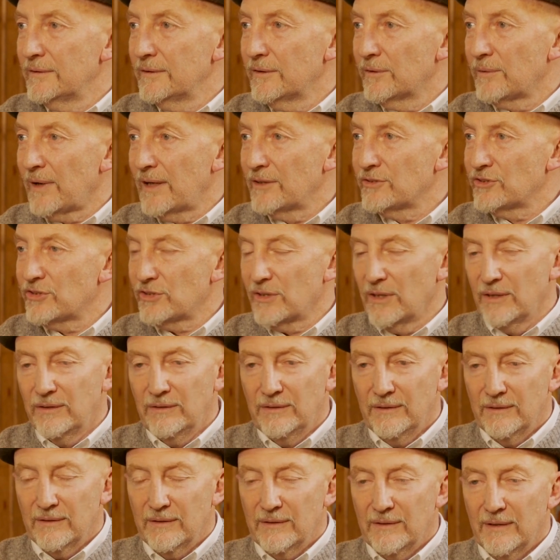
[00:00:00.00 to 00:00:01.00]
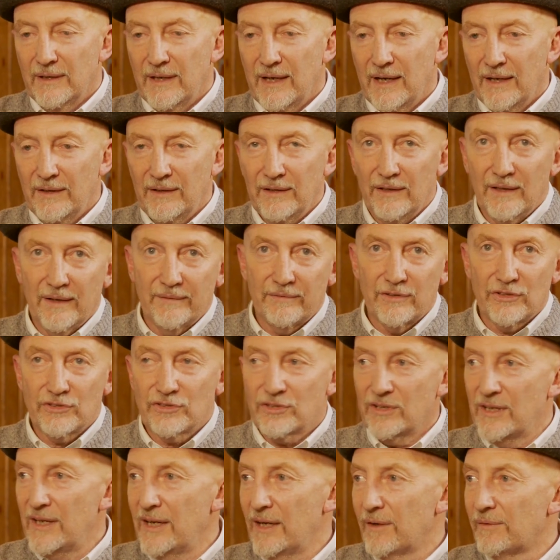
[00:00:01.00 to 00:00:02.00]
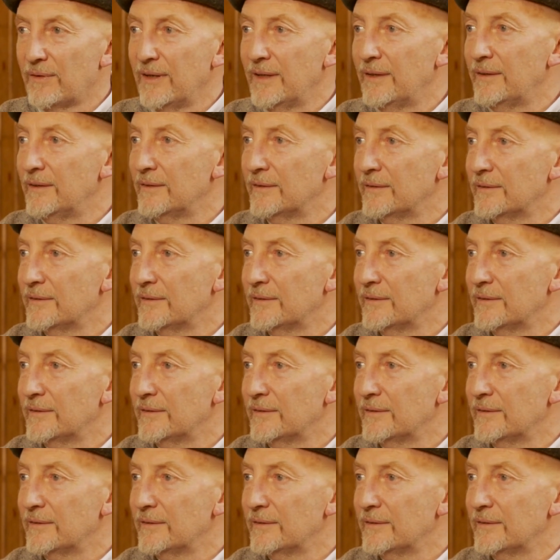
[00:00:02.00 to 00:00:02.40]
grandson, and the others are hearing.